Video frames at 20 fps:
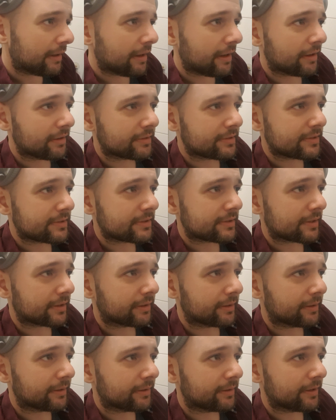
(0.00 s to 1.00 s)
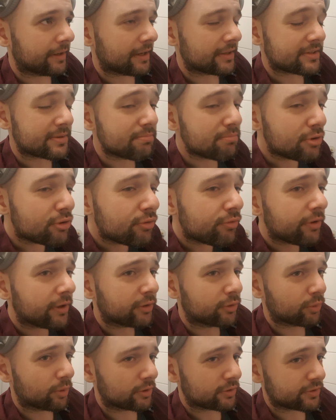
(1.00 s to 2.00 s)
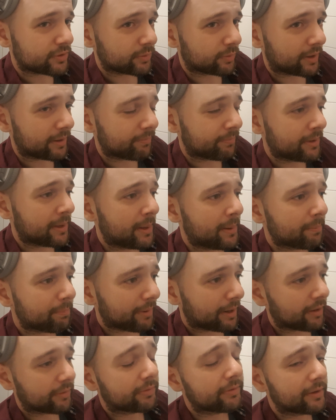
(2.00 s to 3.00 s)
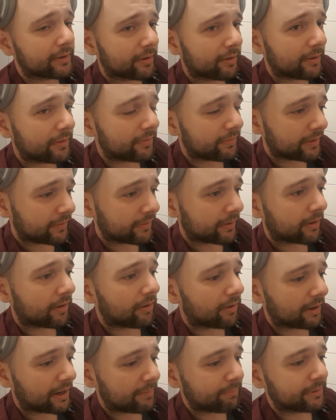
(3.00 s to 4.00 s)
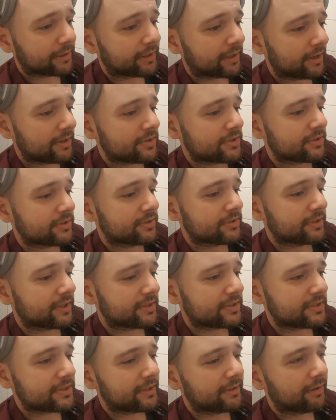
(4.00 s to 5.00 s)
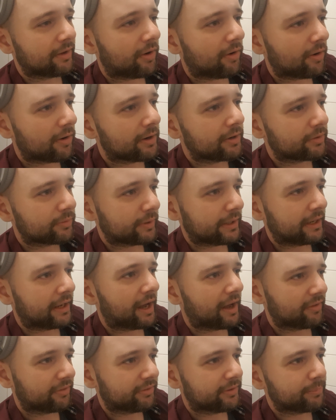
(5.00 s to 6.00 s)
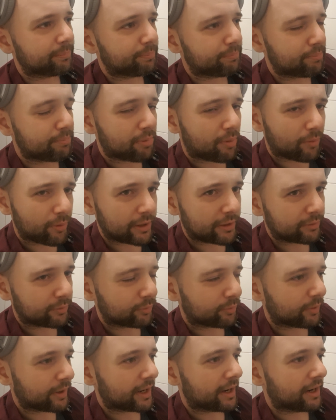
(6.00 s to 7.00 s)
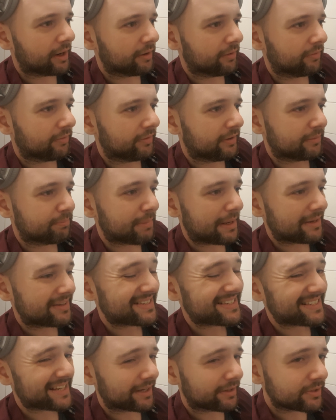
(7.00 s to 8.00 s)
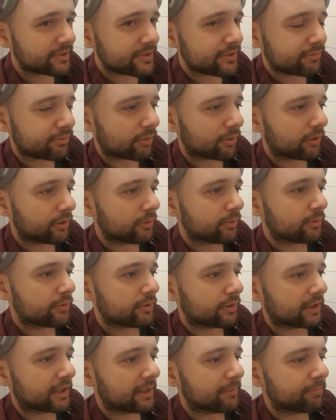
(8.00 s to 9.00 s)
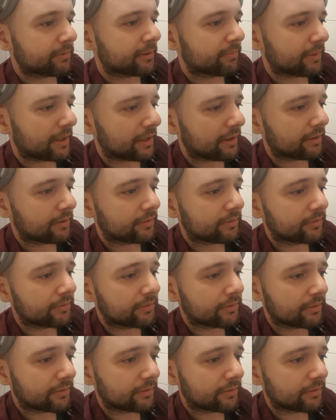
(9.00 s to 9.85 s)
it's moving towards the web. But then there are applications that still aren't really at the point where it makes sense for you to keep them in